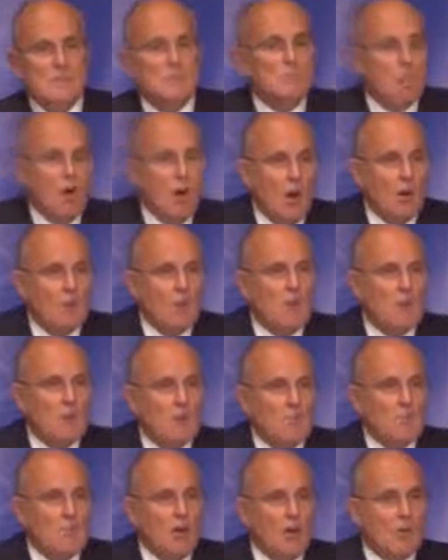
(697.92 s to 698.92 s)
immoral,
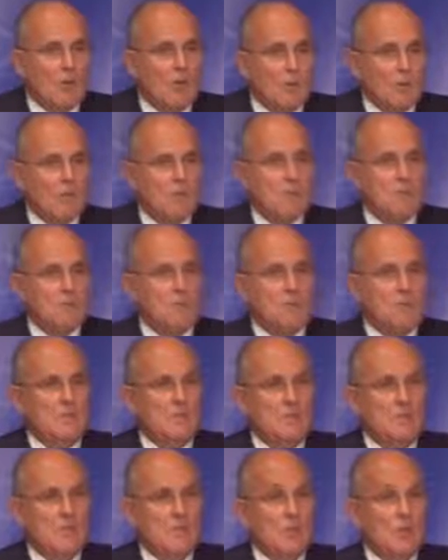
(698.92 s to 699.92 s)
amoral people,
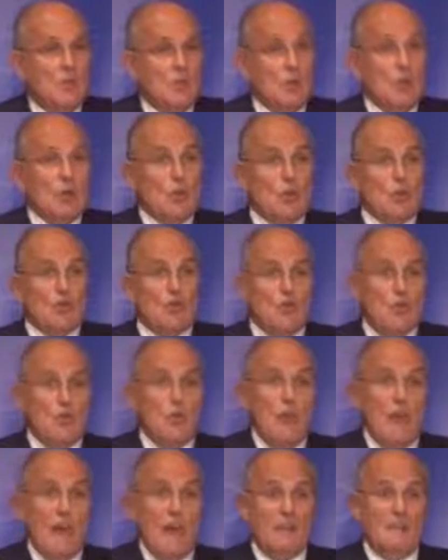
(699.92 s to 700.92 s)

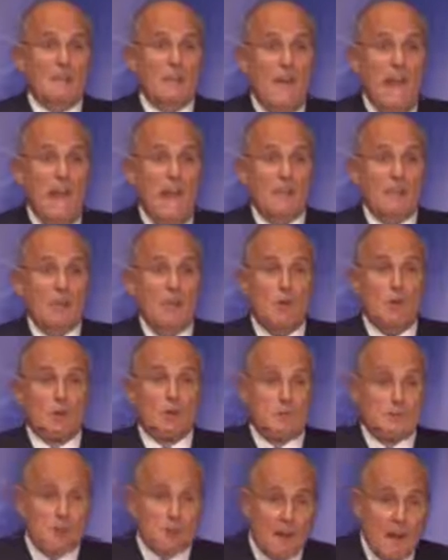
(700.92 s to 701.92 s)
you have to have more
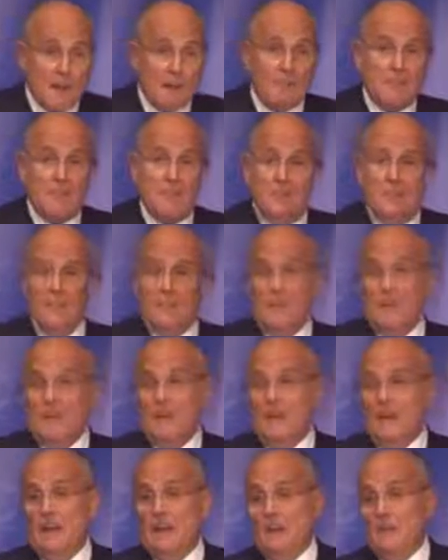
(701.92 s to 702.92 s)
strength than
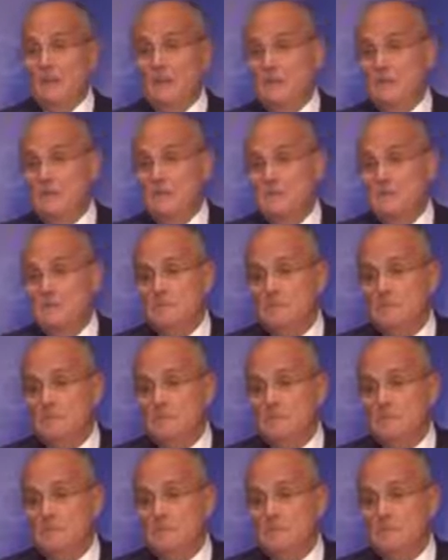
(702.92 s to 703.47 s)
they have.